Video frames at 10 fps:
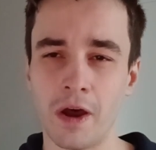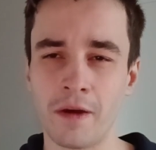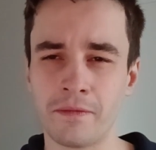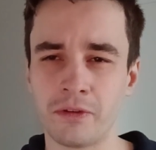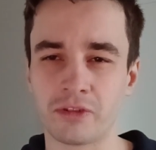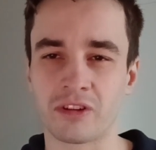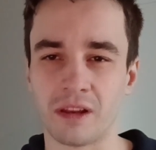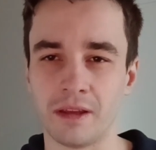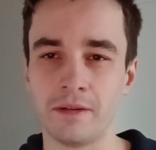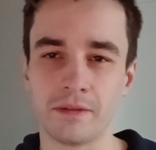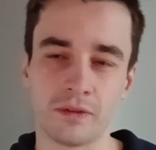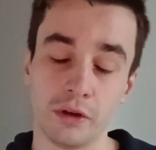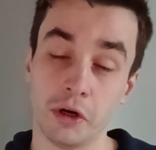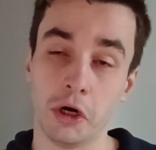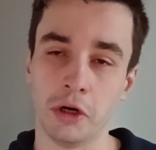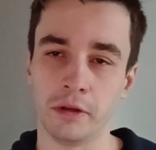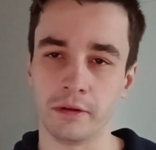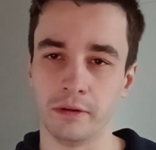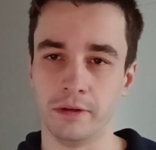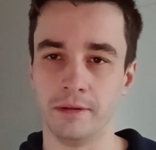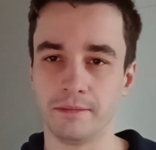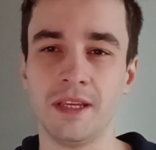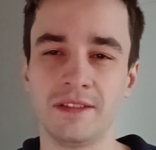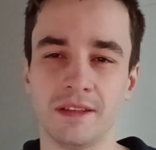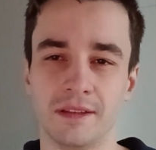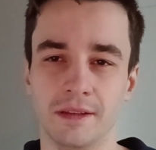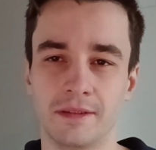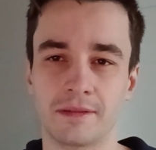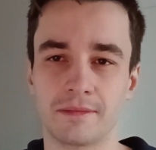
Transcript: obviously for your own good good, isn't it?